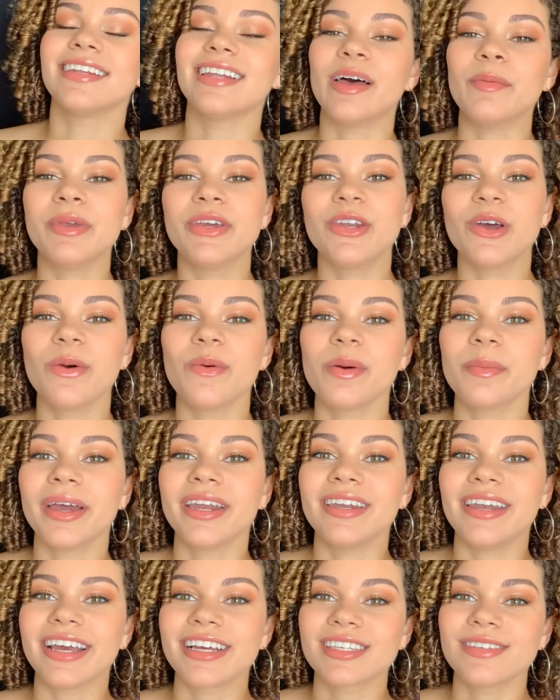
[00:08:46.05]
Let me know what my
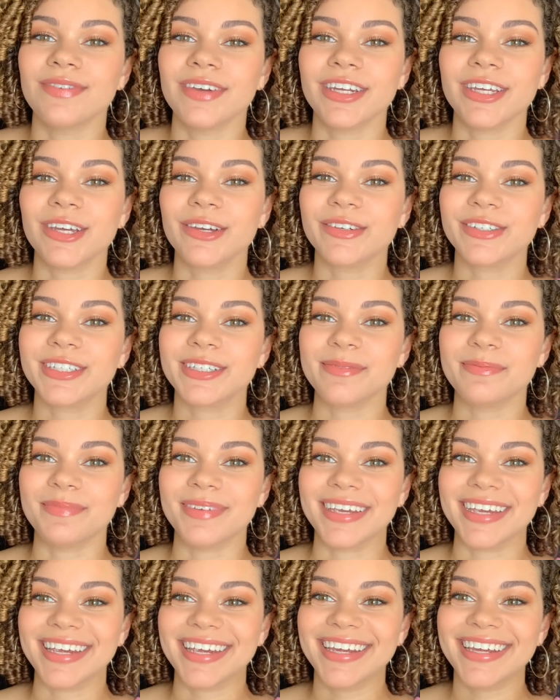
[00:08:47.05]
next video should
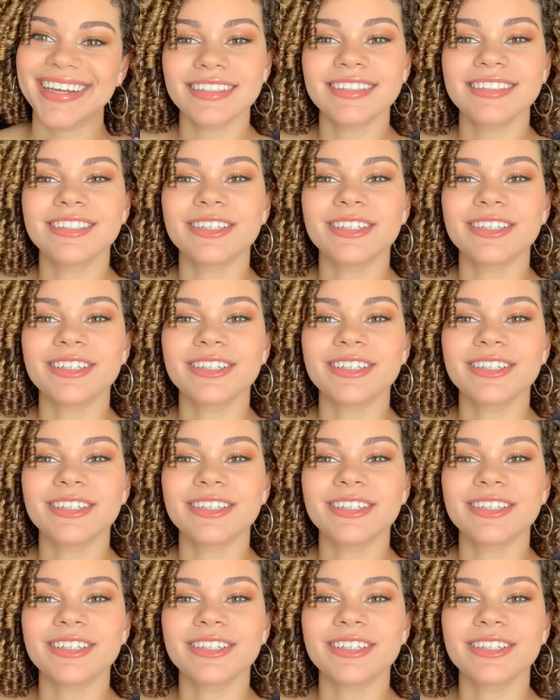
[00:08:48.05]
be.